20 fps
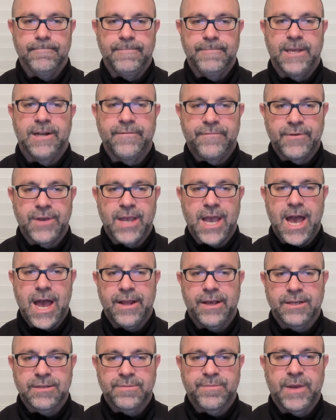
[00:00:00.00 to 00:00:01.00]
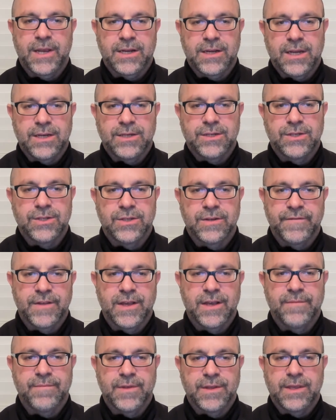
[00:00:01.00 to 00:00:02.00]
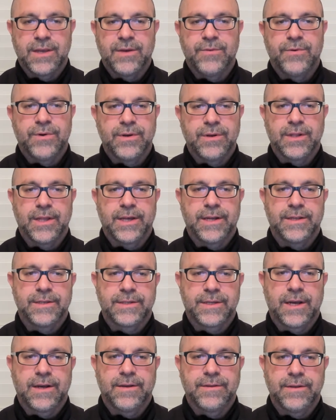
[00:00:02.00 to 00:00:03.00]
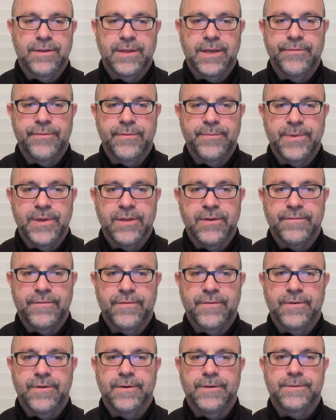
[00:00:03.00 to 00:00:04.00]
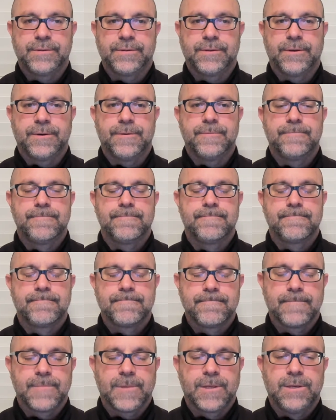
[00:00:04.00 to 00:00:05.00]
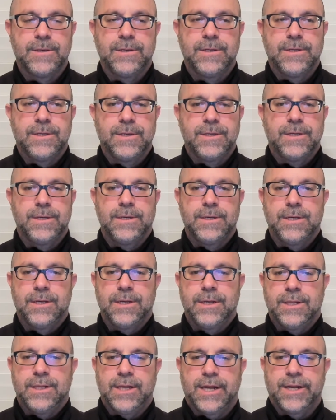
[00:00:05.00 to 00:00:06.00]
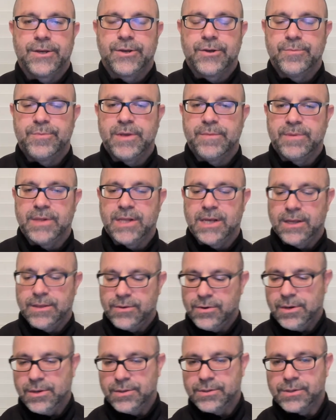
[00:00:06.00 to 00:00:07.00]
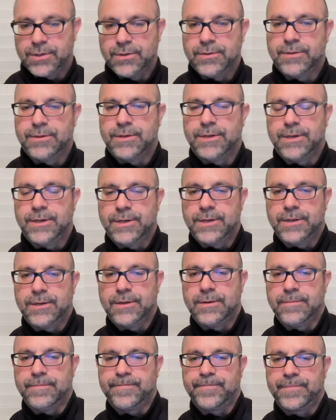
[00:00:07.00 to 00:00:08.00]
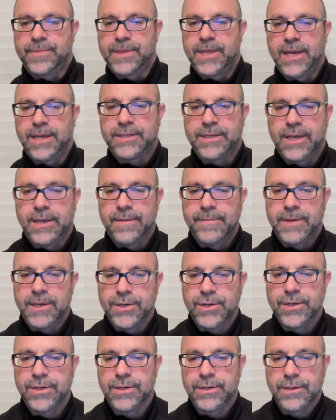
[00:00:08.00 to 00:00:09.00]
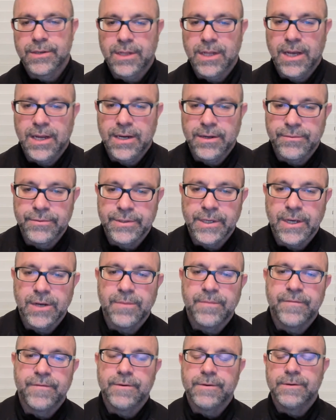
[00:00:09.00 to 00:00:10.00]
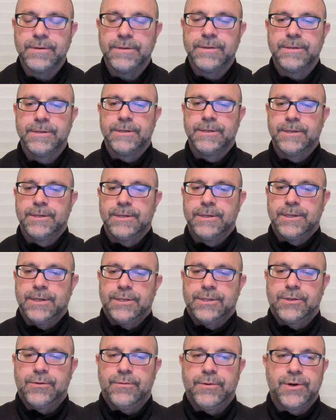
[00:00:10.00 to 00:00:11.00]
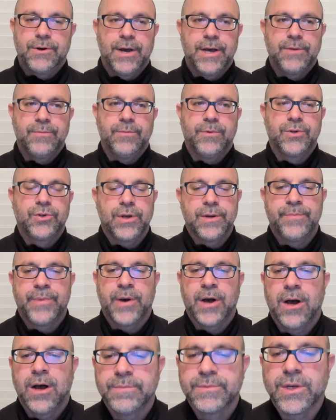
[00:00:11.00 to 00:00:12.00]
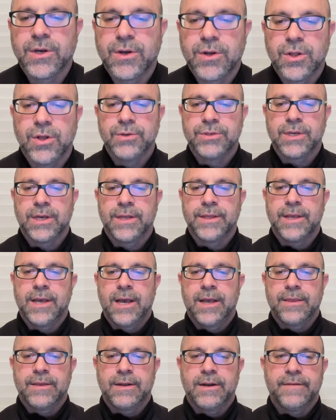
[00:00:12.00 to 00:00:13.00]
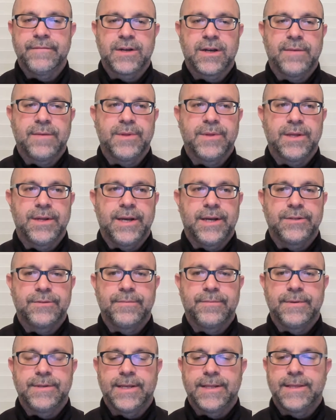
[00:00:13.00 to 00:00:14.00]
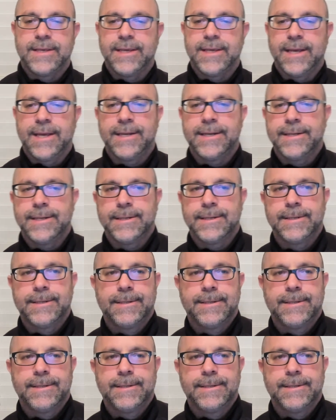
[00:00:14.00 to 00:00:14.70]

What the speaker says: that if we had expectations of them, that they wouldn't let us down, that they would be there for us. So a lot of good people out there also. Thanks, Amy. Good. Glad it was helpful. So we'll go ahead and we'll join palms. I'll close on that, and I have a couple announcements at the end.